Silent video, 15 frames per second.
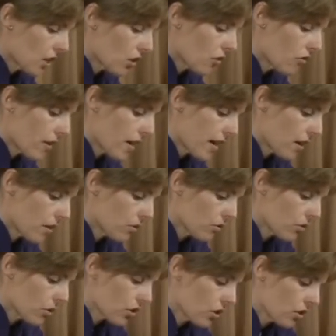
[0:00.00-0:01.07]

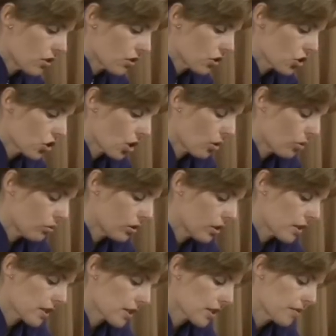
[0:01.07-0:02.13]
around the
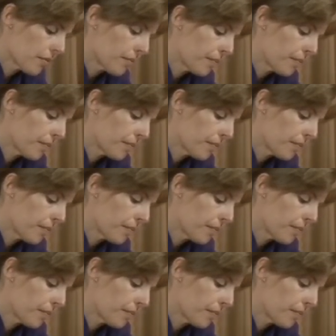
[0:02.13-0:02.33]
shoulders.